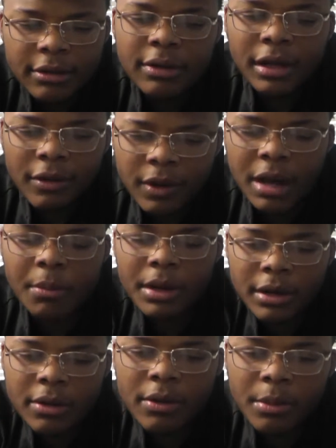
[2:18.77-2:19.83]
really what I've
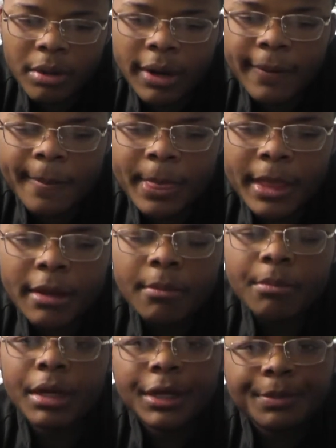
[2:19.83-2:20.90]
been doing, bro.
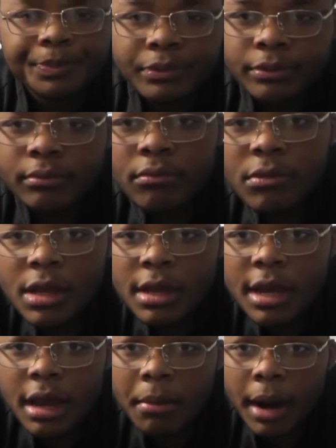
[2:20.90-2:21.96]
But
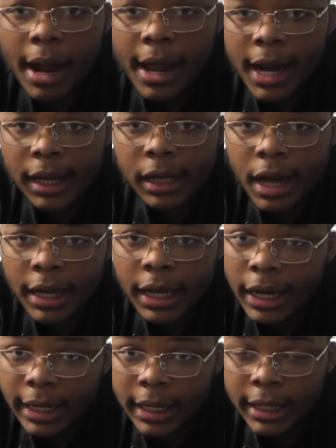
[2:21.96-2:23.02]
yeah, bro, I gotta clock
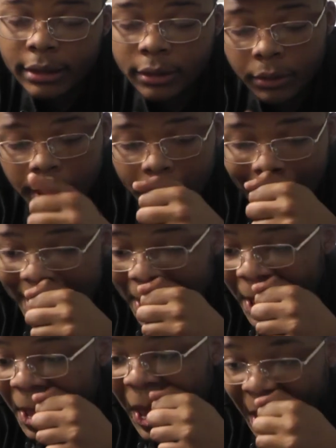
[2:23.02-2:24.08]
in at like three.
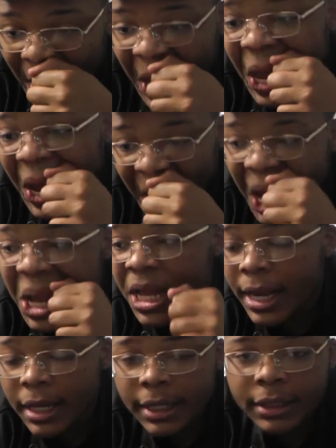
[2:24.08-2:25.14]
It, it is
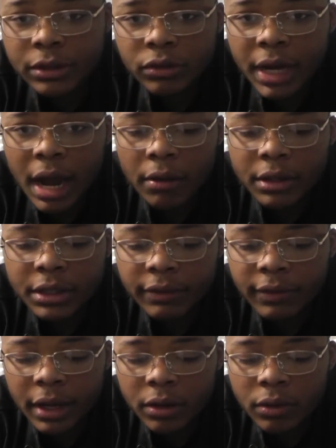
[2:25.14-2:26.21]
like a three hour shift,
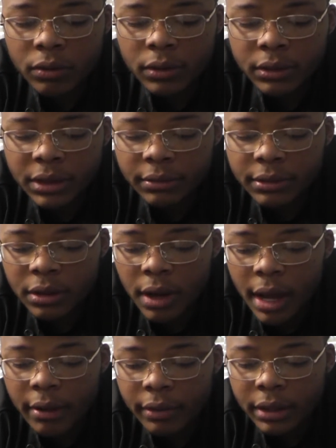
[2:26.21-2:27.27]
like a cool little shift, so
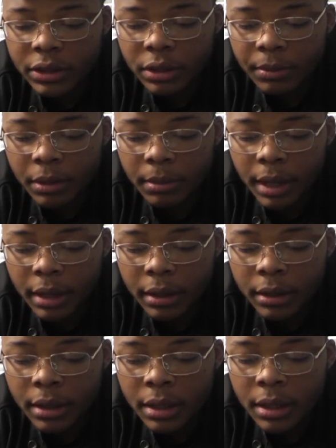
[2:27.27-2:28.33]
I ain't really tripping about it.
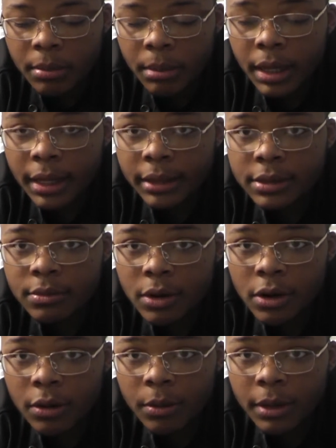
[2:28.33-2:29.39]
But yeah,
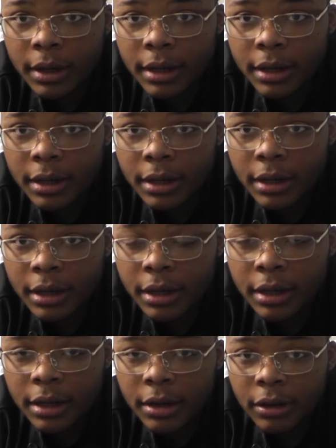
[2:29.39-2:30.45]
tomorrow, bro.
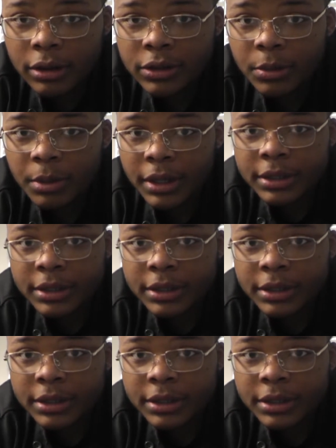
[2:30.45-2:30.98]
Also, bro,